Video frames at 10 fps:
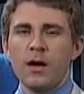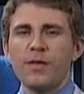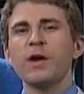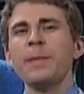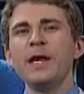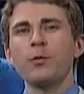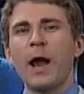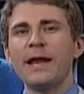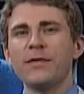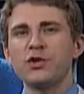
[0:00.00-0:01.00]
The committee
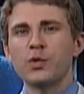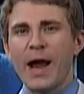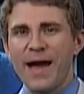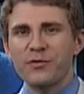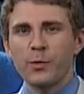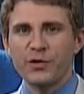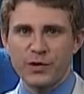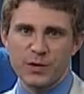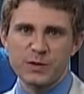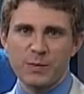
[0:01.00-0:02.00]
writing the draft
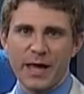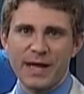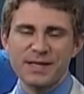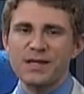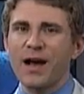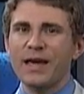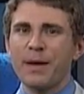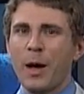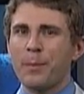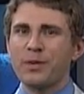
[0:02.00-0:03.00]
winter use plan is talking
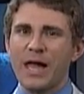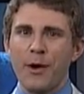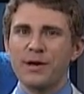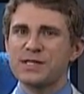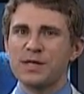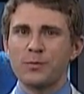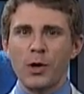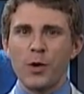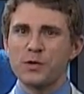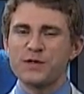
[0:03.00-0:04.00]
about plowing some
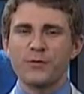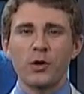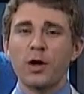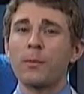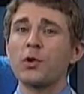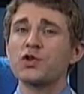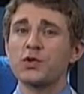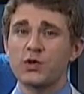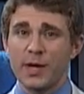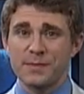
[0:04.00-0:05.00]
roads for
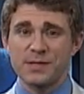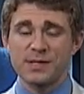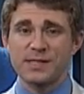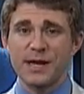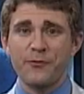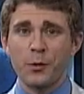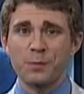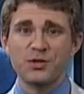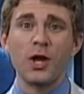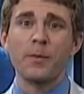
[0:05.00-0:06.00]
commercial trips, say
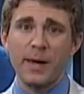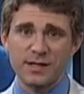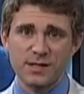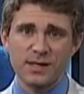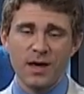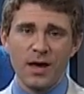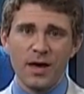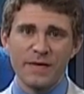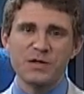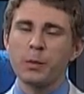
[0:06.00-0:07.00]
for shuttle buses.
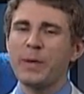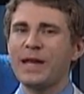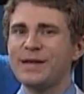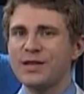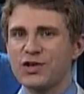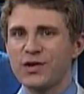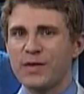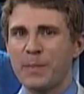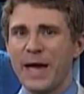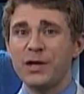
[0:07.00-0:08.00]
This would be in addition
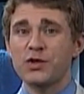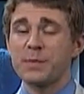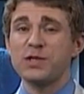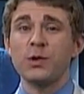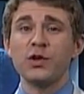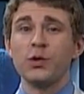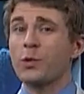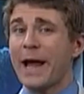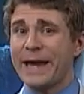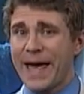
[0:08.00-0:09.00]
to the paid trips you can do
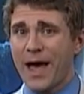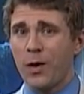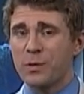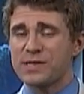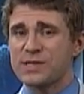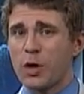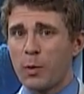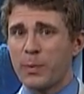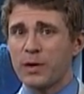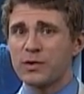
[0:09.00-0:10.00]
right now with
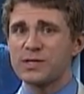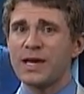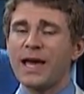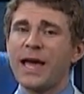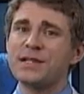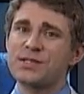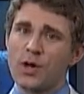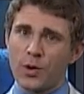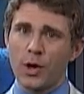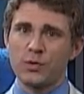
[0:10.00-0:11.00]
snowmobiles and
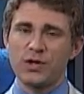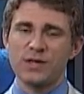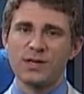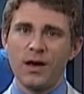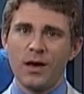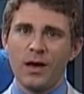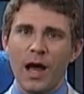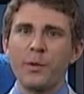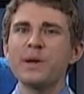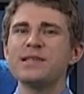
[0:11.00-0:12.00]
snow coaches.
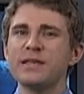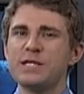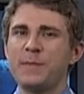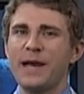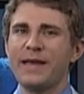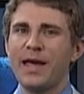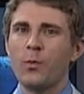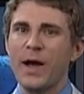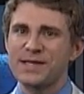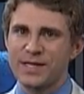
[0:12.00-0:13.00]
I recently spent a day
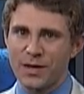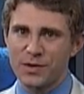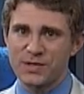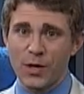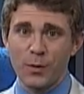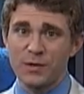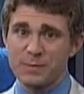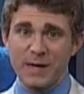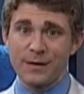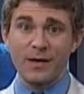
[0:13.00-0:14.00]
in West Yellowstone,
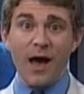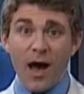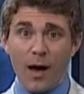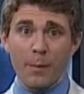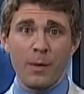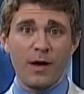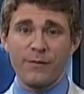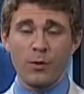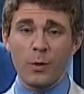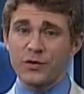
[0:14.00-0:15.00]
this being the hub
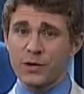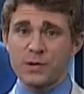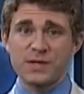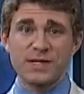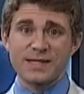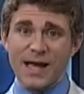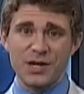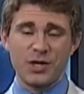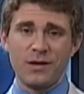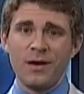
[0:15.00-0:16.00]
of the winter use
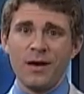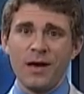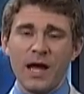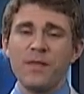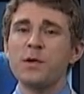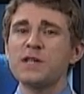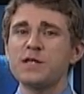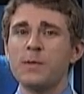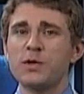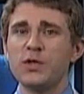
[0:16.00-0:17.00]
discussion, and those I
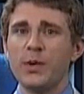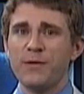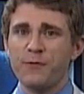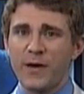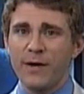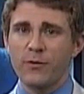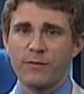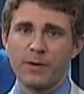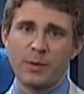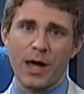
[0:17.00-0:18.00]
spoke to in favor
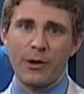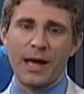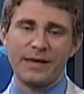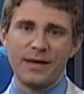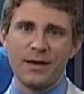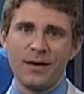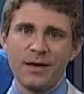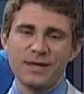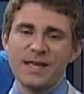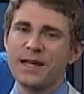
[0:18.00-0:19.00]
of the plowing idea
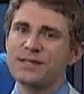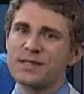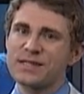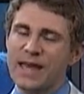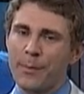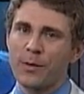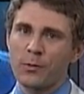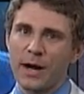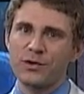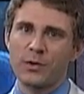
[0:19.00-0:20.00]
say it's a step in the right